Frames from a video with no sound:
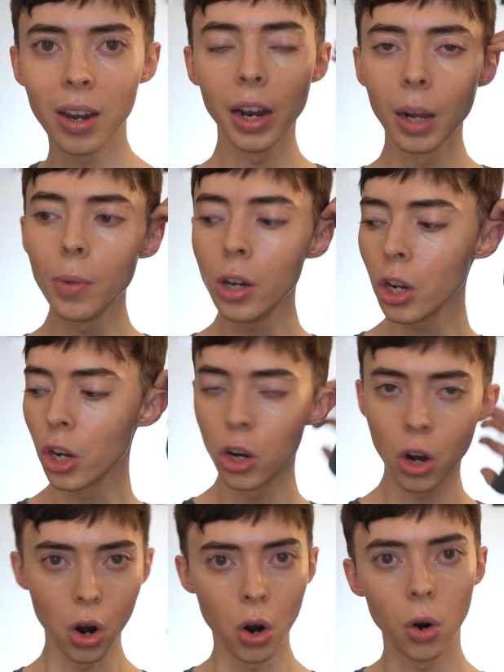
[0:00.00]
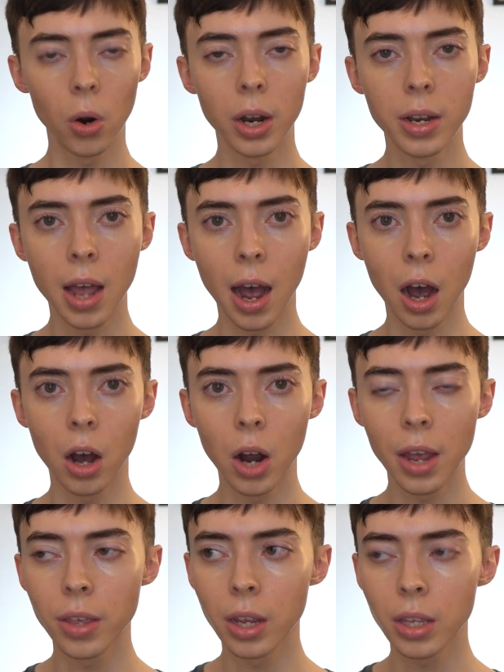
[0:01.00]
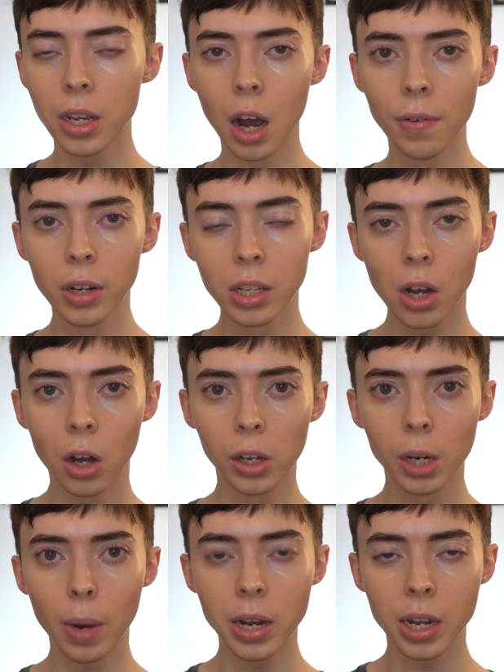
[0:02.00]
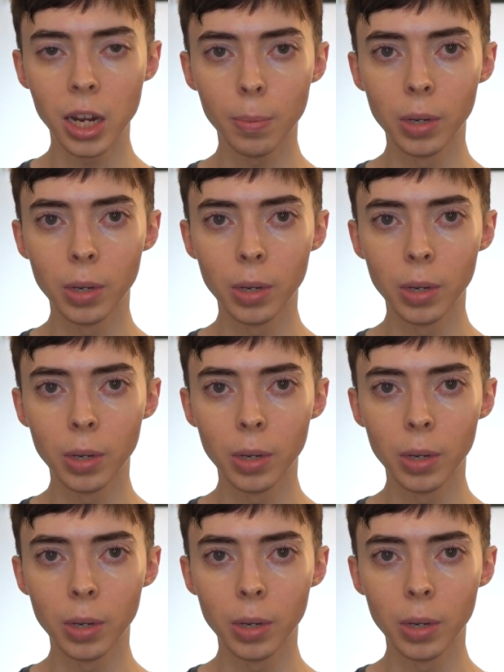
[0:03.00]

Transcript: And I'm gonna go now. I think the oven is calling my name.